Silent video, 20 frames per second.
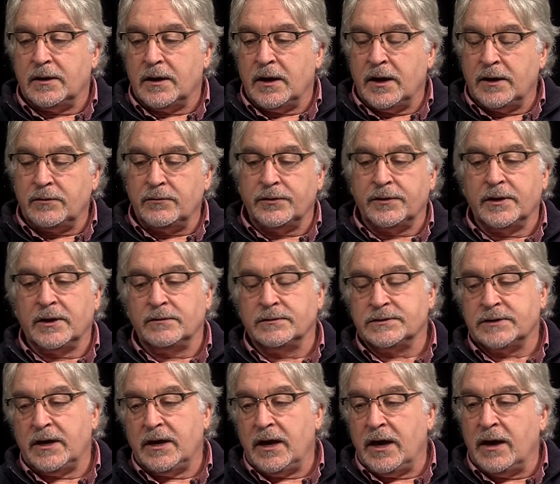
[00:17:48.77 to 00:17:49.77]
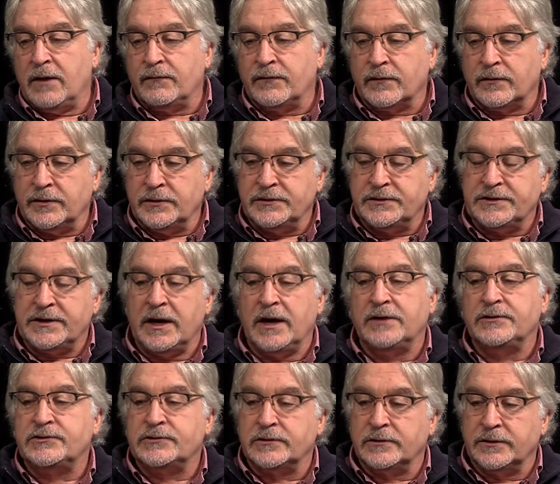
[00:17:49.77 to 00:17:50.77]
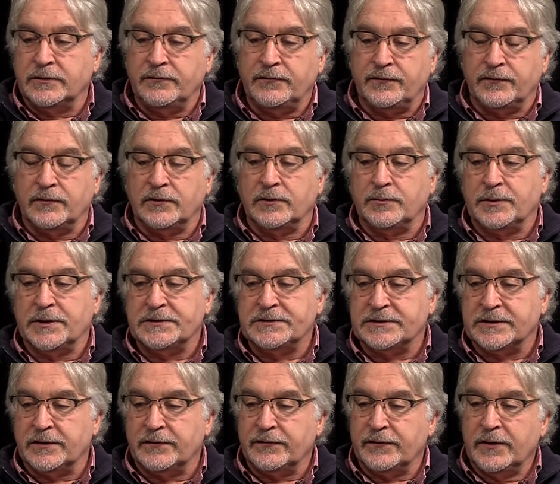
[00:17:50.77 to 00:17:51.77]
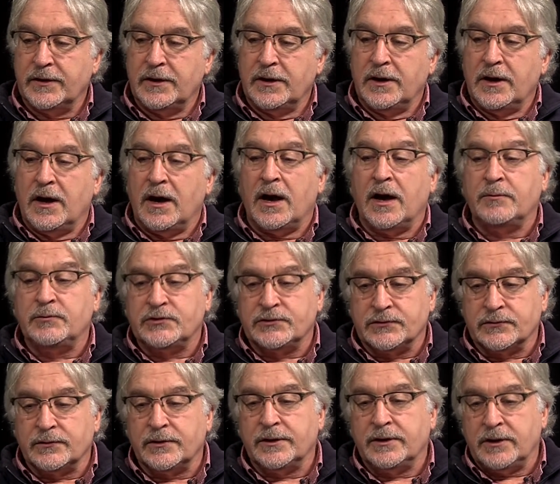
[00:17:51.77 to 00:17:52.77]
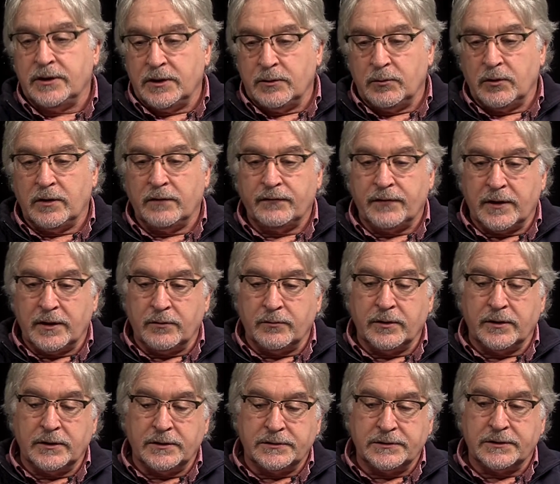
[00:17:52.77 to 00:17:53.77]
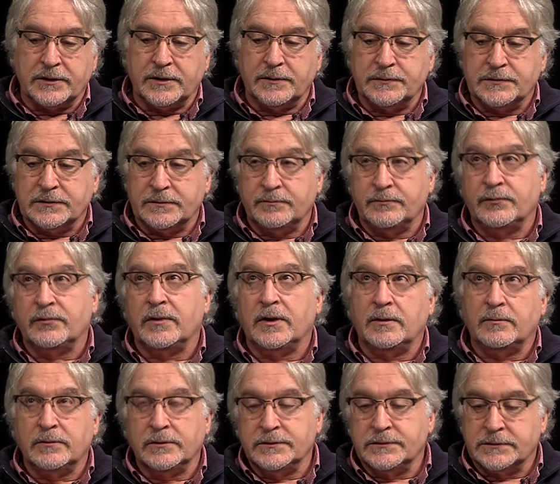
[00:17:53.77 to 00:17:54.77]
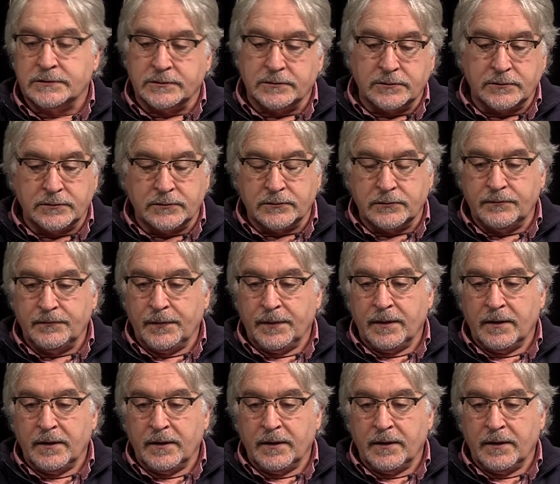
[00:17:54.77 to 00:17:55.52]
I don't think I was ever intentionally full of myself. I'm sure I came off that way at times and probably still do.